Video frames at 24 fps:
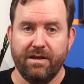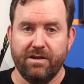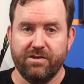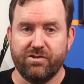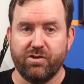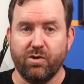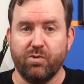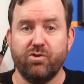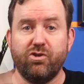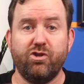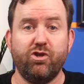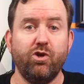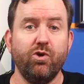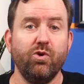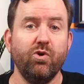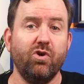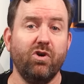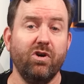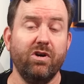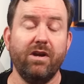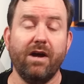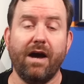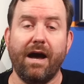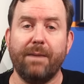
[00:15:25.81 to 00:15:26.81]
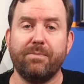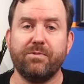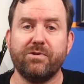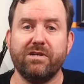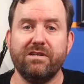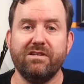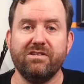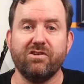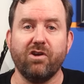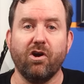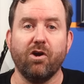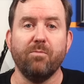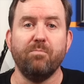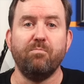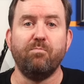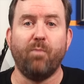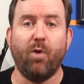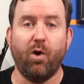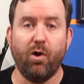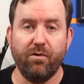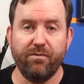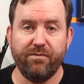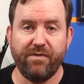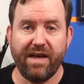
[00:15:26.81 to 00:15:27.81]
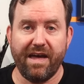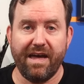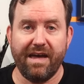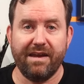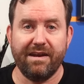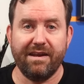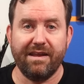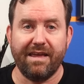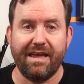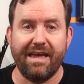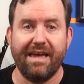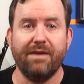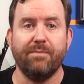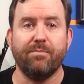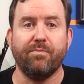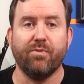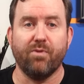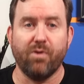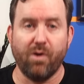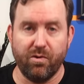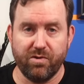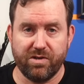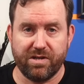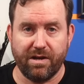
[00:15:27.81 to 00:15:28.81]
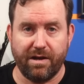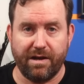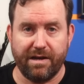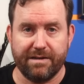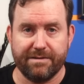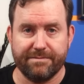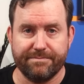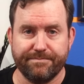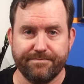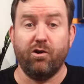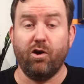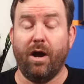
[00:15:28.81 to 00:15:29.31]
So two good options are Mullvad and Proton.